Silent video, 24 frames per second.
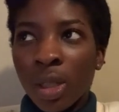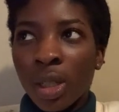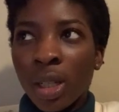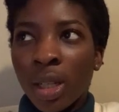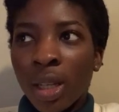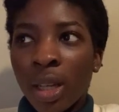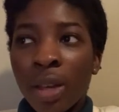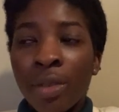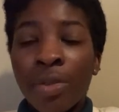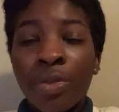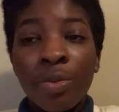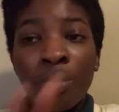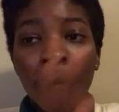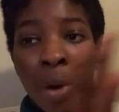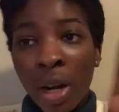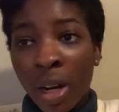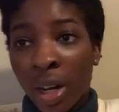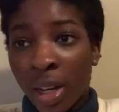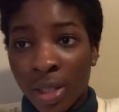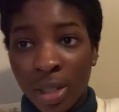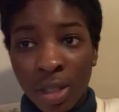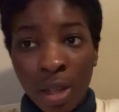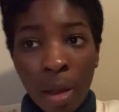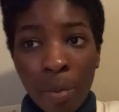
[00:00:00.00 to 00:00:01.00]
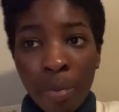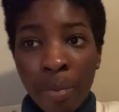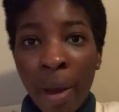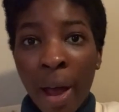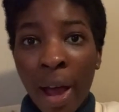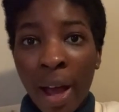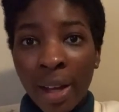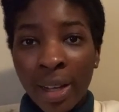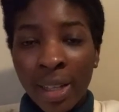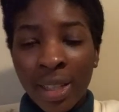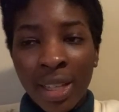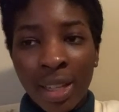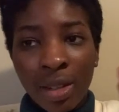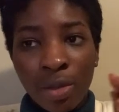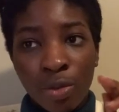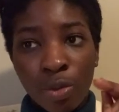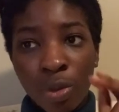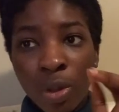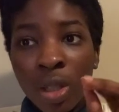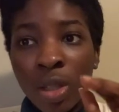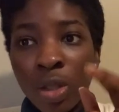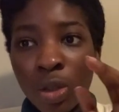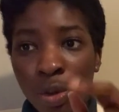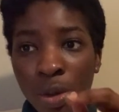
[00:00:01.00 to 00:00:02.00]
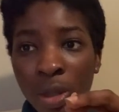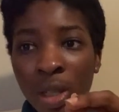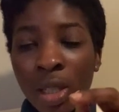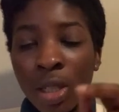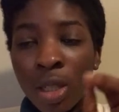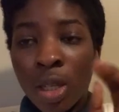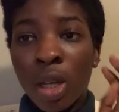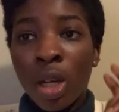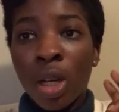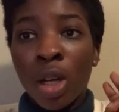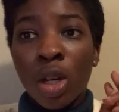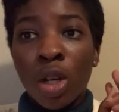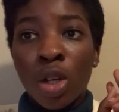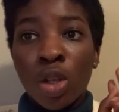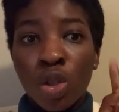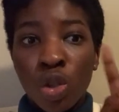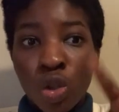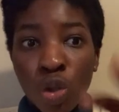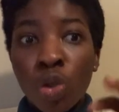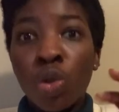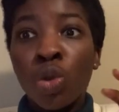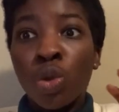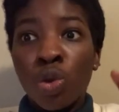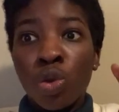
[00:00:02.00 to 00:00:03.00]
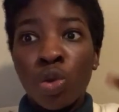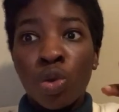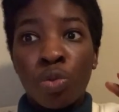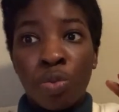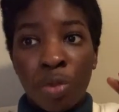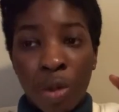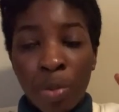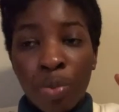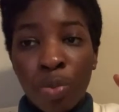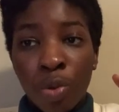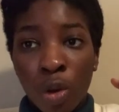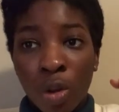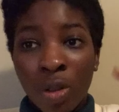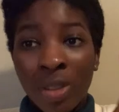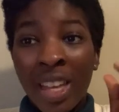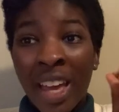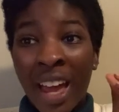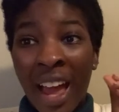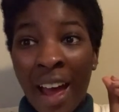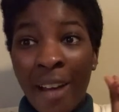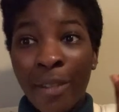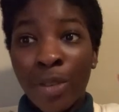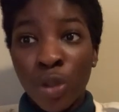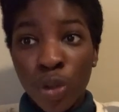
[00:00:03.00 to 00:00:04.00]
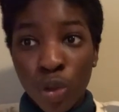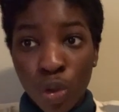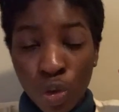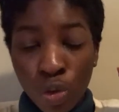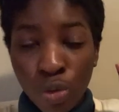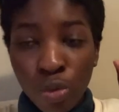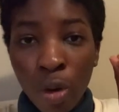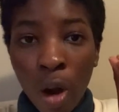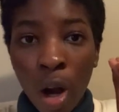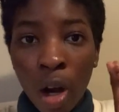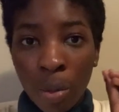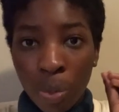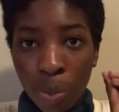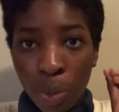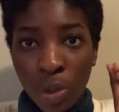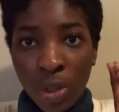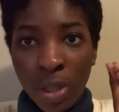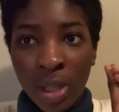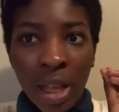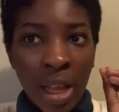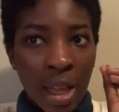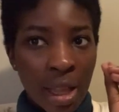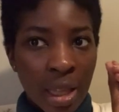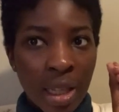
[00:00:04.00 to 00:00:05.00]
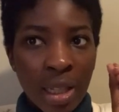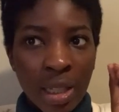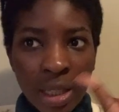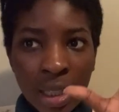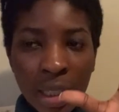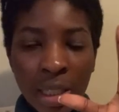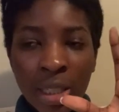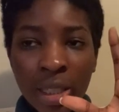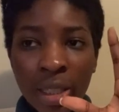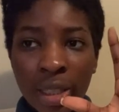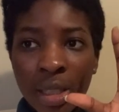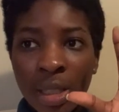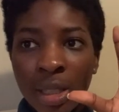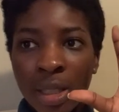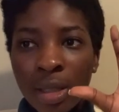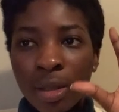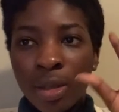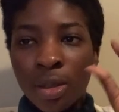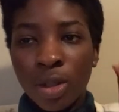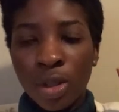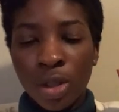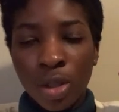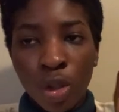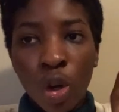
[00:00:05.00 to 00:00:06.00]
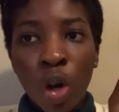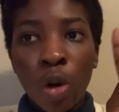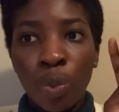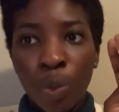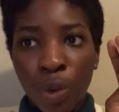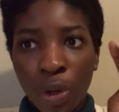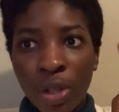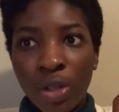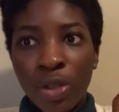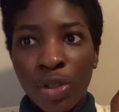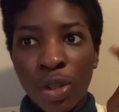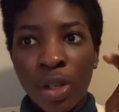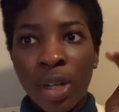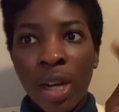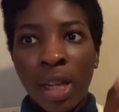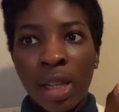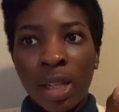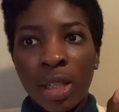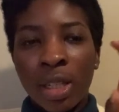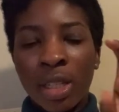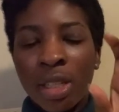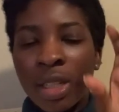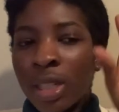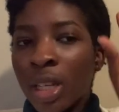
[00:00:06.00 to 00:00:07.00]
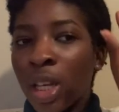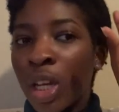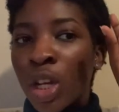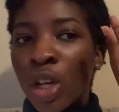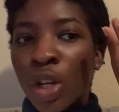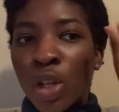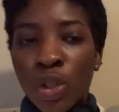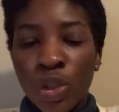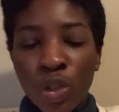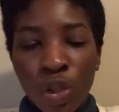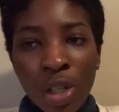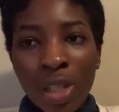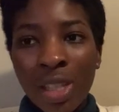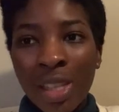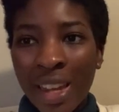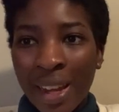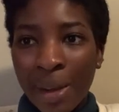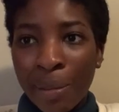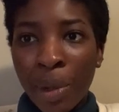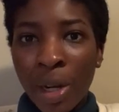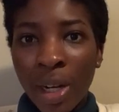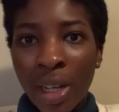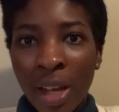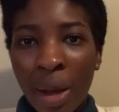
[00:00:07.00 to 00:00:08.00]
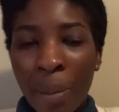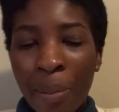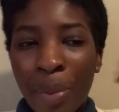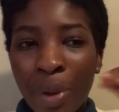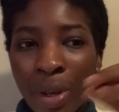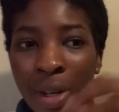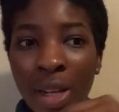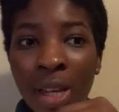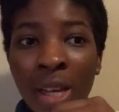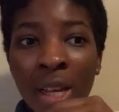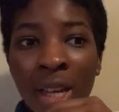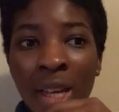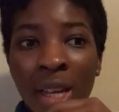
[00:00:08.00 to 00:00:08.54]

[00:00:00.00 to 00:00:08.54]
If Monica's not back, they really do need two new people that have strong personalities strong personalities just like Monica but